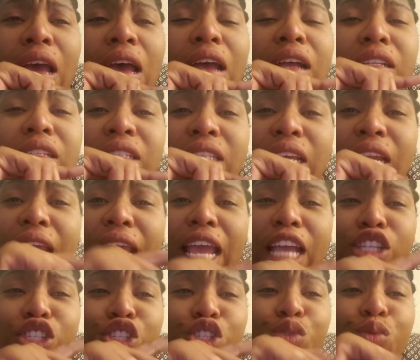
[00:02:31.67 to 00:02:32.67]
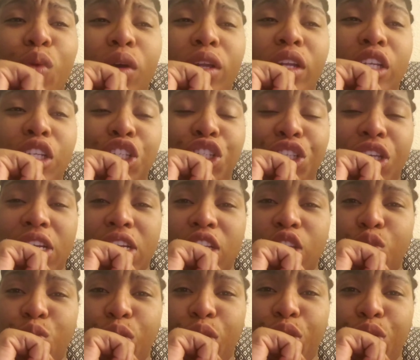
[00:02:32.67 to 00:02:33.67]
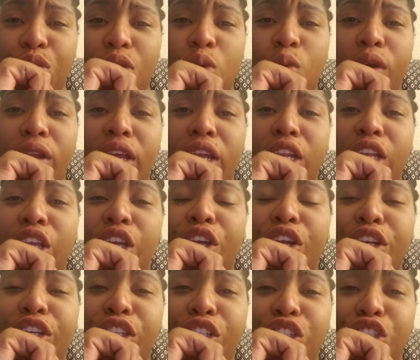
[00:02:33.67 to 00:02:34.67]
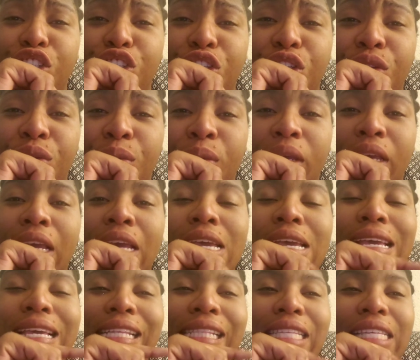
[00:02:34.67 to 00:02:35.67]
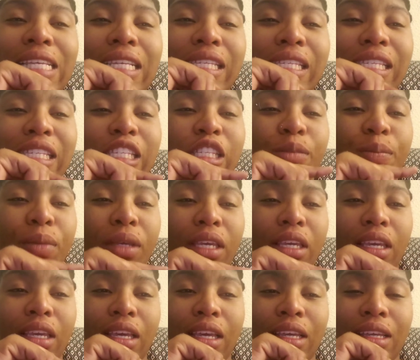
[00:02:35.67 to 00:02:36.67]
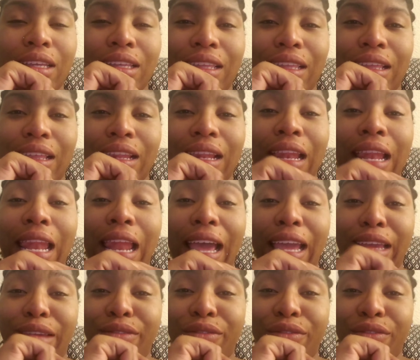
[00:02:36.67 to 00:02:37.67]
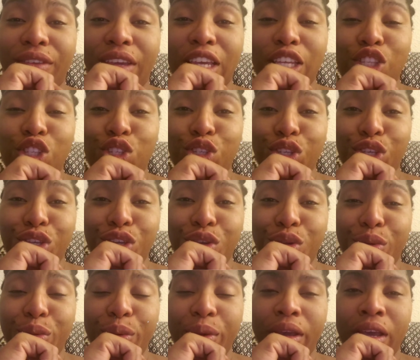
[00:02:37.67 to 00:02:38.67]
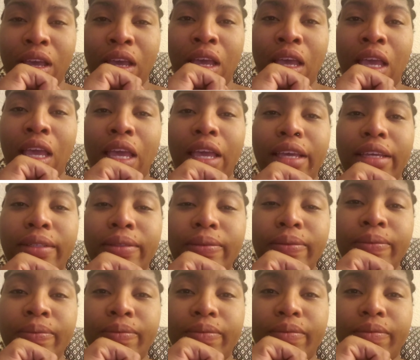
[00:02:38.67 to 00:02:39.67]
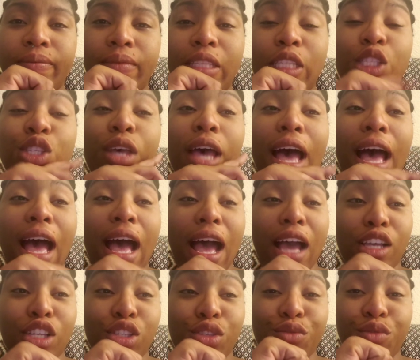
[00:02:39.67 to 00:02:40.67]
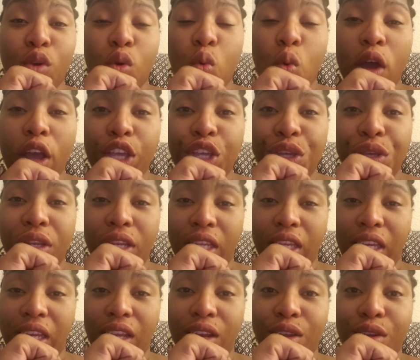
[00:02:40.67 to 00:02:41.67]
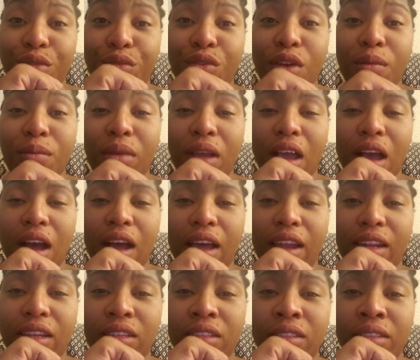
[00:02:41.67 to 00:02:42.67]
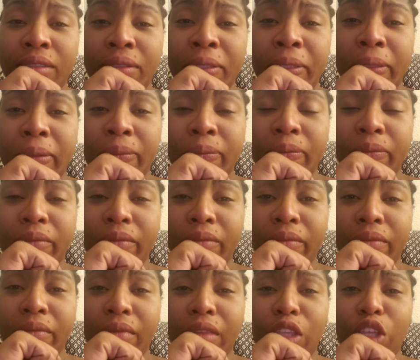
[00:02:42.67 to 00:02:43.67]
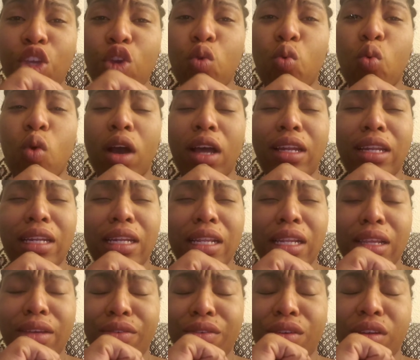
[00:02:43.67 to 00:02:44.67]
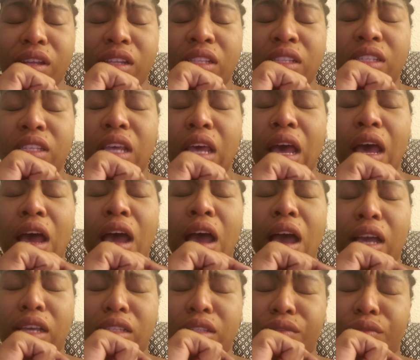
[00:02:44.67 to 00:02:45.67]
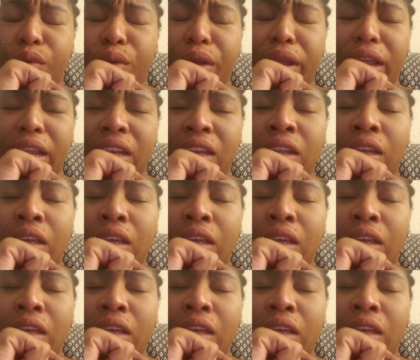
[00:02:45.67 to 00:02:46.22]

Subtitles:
And today I just want to share this with you. I want to encourage you to speak life into you. To ask for what you need from God. You want the deliverance? Ask for it.